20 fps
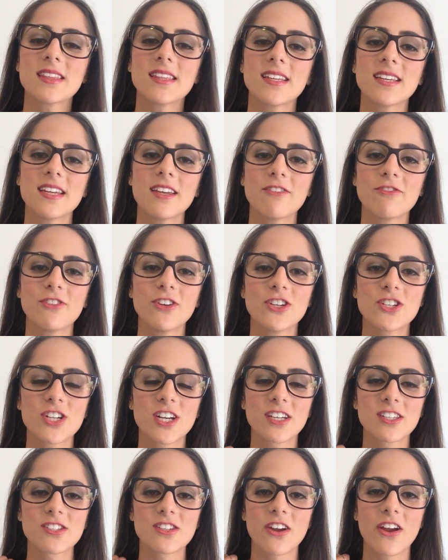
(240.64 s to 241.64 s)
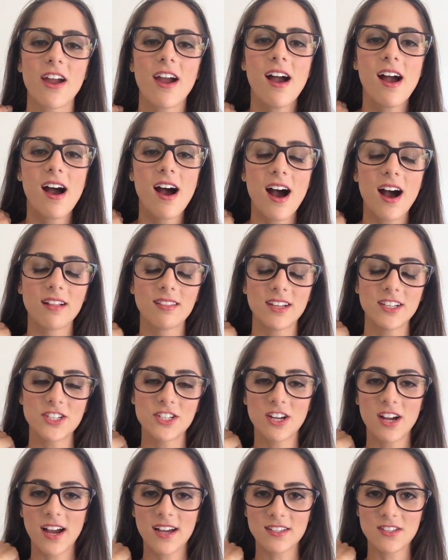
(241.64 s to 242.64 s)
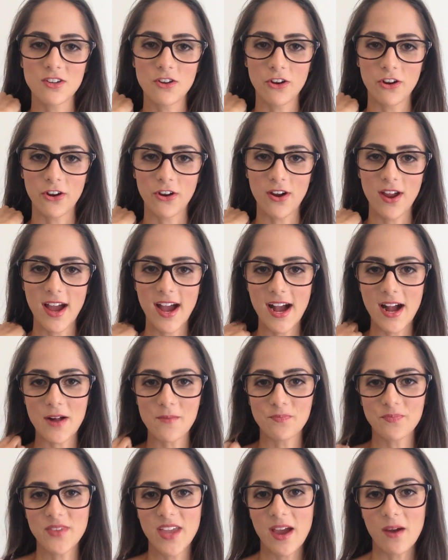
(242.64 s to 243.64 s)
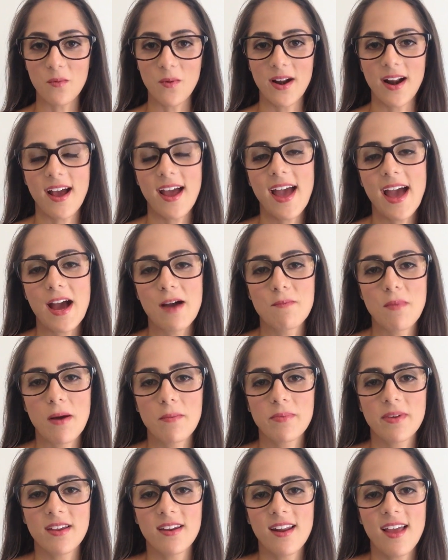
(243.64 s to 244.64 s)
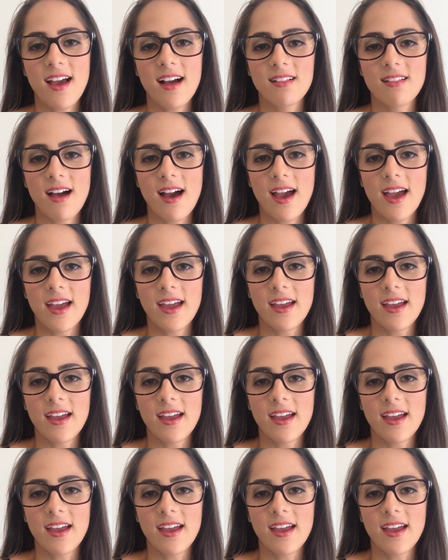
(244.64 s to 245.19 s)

in the near future, so I'll let you guys know yeah, when I am up in LA,